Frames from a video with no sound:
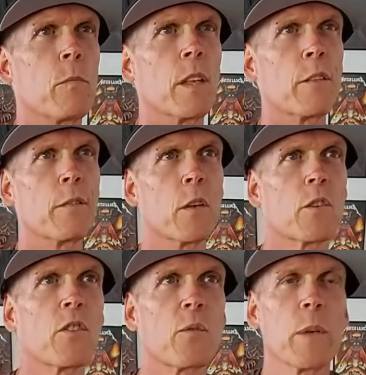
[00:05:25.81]
their
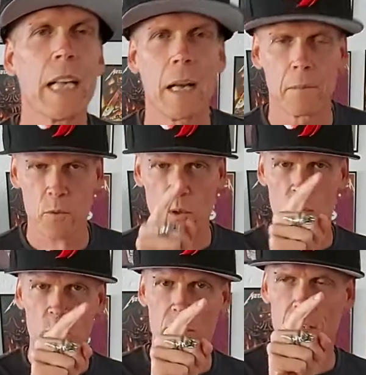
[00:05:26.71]
first three albums,
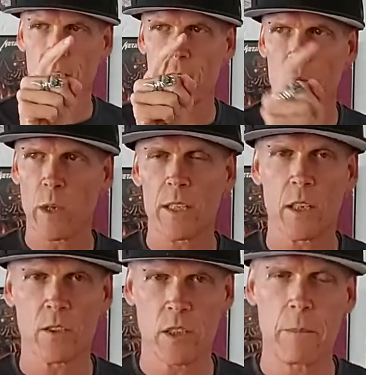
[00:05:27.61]
which was Red
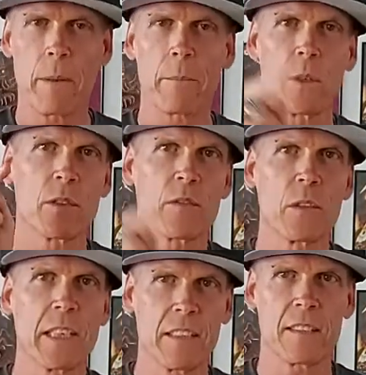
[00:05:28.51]
Hot Chili Peppers,
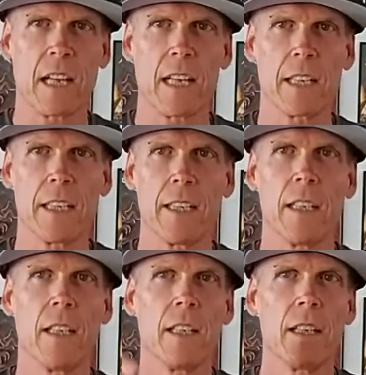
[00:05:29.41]
Freaky Styley,
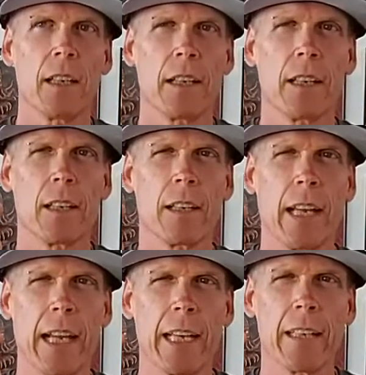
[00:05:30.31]

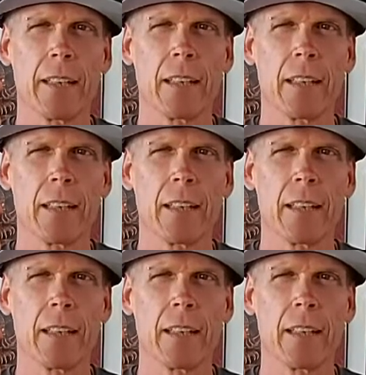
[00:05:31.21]
and